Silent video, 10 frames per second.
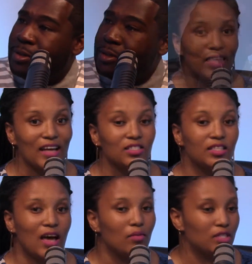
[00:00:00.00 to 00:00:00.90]

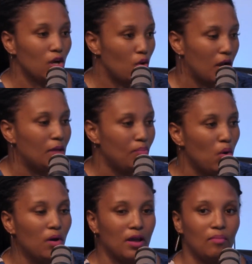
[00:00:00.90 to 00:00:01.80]
That was a great
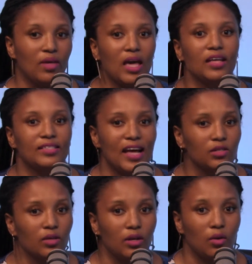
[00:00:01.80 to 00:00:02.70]
point, because
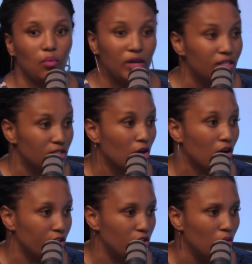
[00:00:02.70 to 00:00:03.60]
that's what we
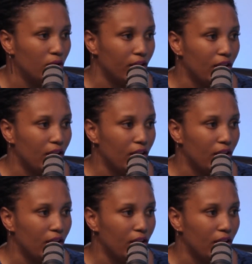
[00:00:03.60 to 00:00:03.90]
started doing.